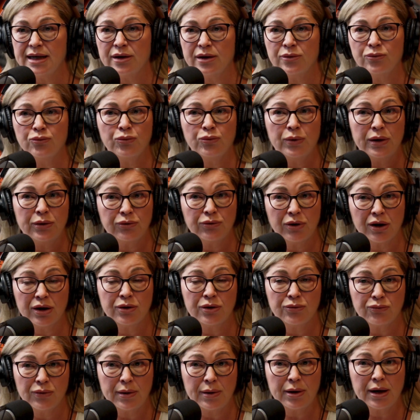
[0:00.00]
and we're going
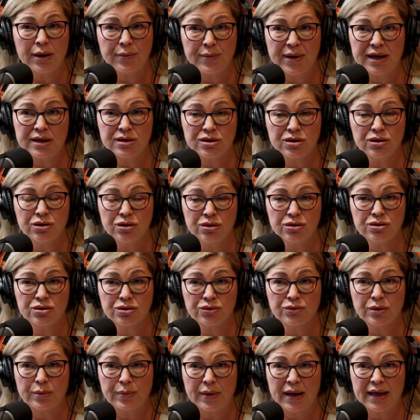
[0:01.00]
to recommend to you
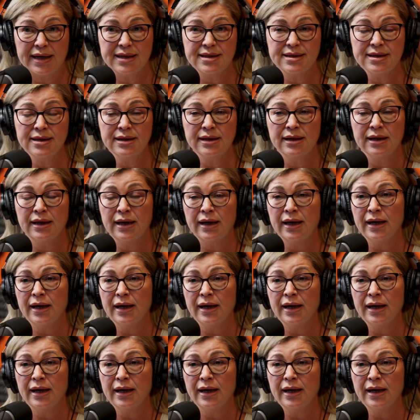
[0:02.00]
to replace it.